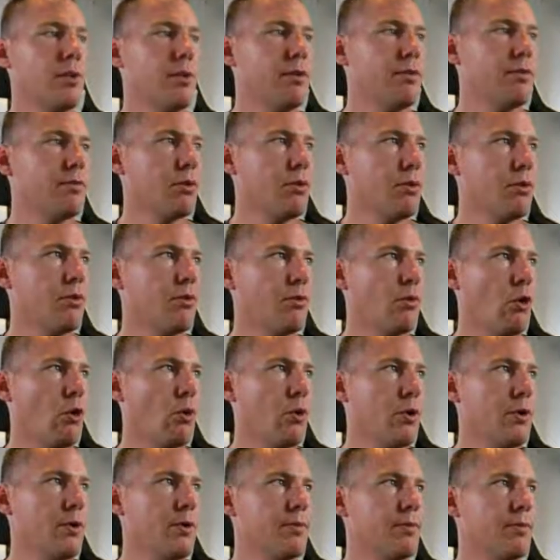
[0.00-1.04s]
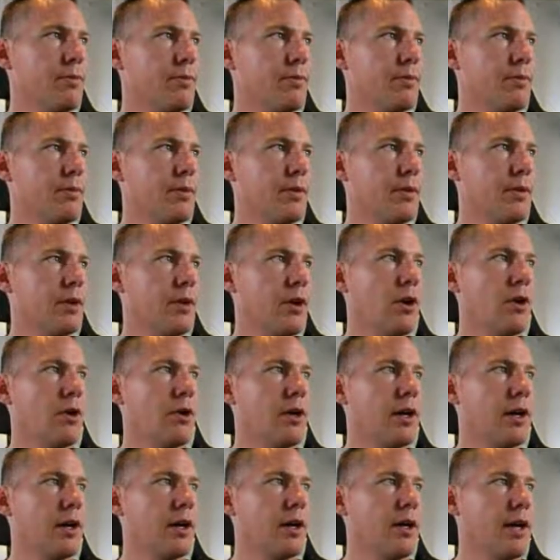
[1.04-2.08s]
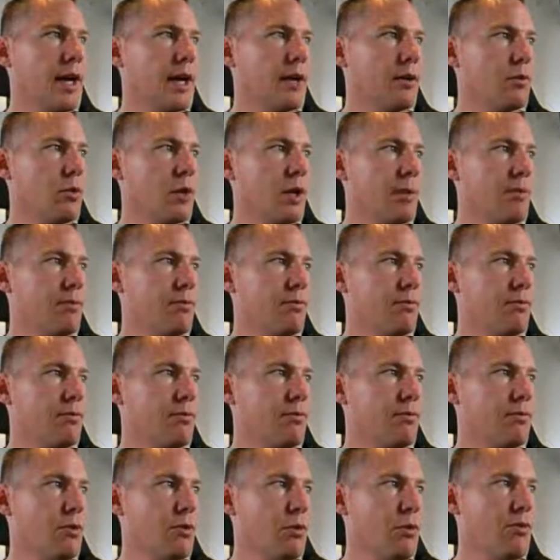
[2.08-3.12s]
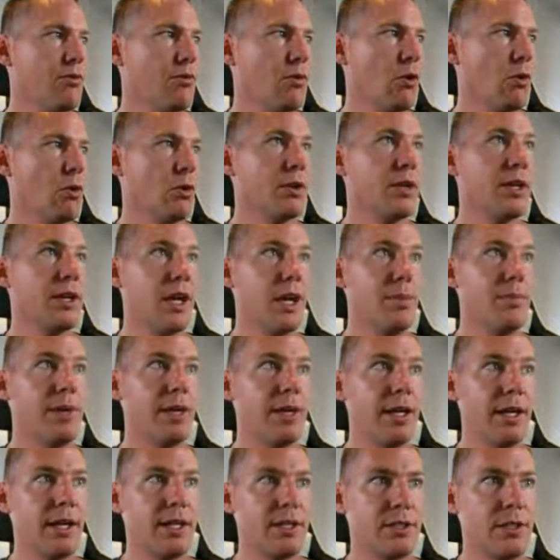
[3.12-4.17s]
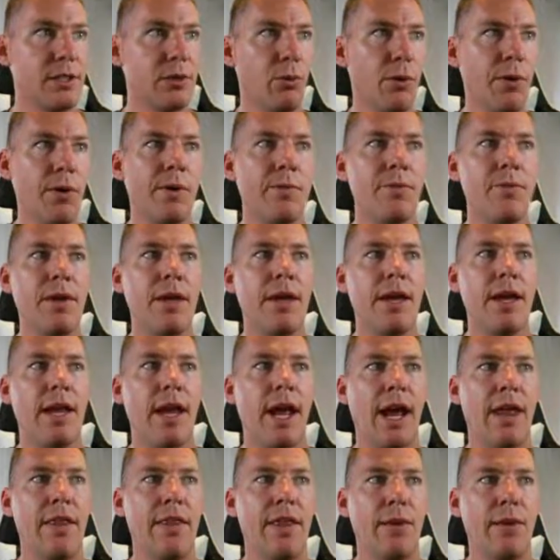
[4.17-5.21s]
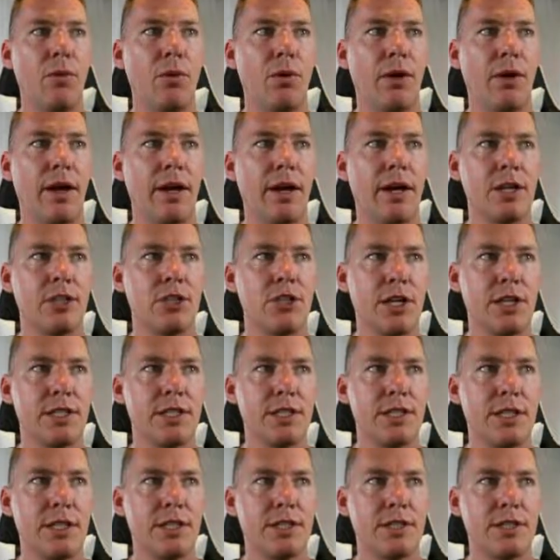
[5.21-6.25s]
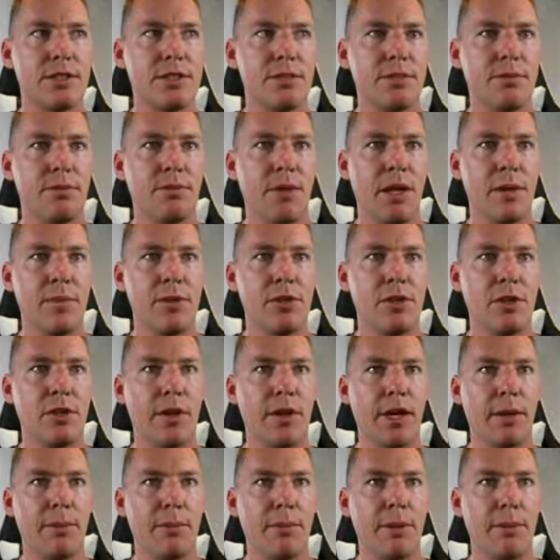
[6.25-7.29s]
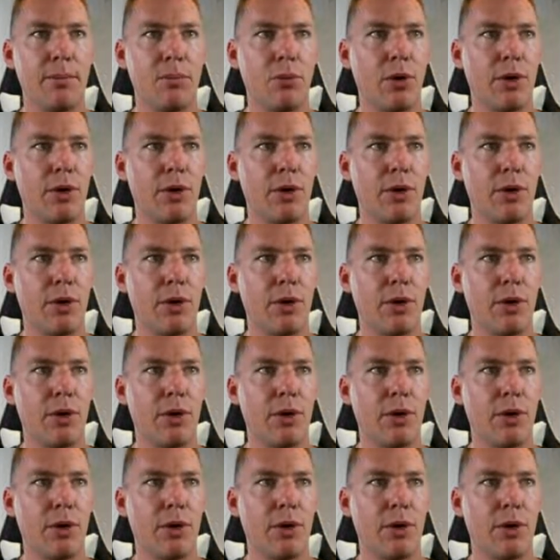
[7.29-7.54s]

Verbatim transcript: a little bit further forward. We'll come further forward, keeping it at 0, and then we'll adjust this maybe to like be